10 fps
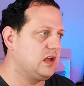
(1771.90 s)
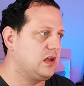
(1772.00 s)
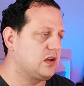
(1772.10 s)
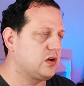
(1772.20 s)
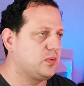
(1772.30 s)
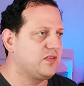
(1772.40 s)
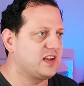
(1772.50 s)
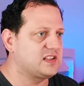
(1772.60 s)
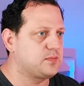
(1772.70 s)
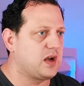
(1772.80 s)
a couple of
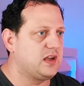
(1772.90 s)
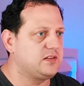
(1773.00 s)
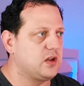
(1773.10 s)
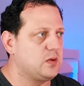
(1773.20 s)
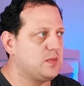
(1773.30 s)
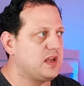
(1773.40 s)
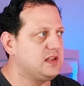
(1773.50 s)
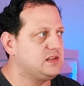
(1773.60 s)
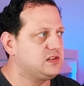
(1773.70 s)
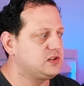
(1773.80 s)
expired
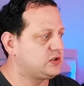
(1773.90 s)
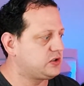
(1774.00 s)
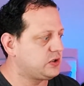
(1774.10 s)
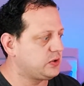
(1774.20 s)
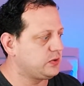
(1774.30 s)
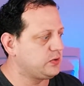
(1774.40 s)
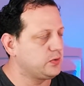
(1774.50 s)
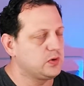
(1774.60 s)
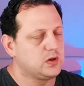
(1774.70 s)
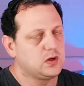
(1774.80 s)
domains
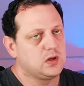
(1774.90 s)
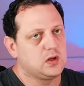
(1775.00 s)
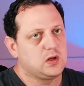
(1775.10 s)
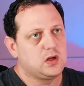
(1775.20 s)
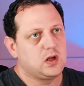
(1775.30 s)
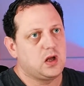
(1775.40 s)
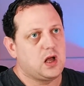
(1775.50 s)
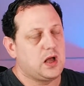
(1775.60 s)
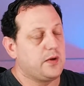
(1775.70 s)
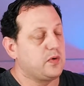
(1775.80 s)
to
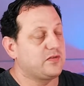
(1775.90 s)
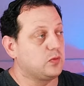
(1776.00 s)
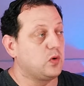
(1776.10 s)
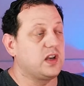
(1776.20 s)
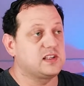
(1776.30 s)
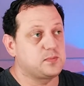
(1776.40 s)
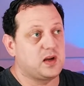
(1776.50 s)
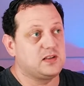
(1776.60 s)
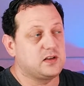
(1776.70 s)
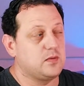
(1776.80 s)
I've done one
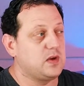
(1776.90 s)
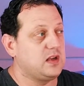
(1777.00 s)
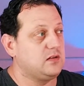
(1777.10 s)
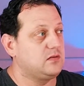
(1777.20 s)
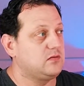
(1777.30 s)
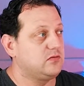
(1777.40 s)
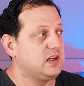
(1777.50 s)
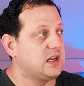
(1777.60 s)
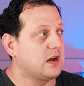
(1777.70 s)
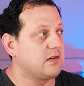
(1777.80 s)
expired domain
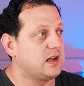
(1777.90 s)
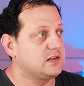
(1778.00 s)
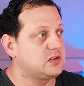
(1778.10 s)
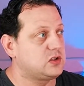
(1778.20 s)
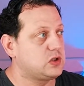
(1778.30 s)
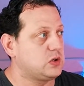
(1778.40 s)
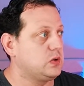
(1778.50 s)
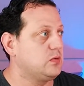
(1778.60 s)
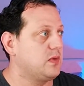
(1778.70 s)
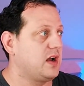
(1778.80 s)
redirect
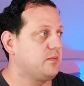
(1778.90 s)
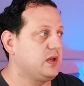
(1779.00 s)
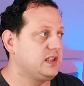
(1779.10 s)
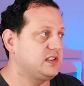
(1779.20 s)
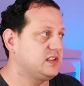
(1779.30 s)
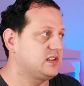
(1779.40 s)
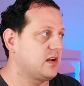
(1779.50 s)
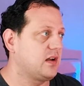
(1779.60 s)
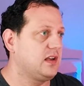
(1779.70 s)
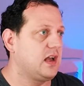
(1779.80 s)
to my pizza
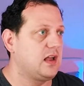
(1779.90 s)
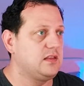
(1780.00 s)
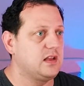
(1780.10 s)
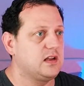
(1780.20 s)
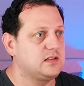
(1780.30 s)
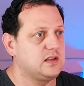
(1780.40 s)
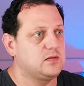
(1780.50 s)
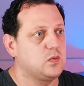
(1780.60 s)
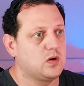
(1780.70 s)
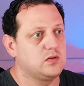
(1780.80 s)
site, and then I
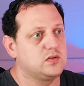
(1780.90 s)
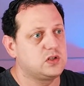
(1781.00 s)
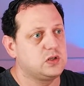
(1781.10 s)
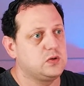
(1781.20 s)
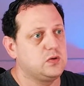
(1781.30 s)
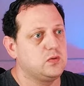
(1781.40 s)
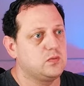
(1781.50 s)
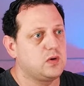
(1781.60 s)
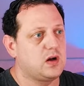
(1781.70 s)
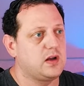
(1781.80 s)
did one to
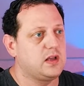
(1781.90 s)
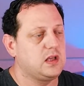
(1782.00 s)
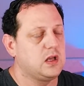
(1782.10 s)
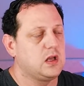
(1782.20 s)
my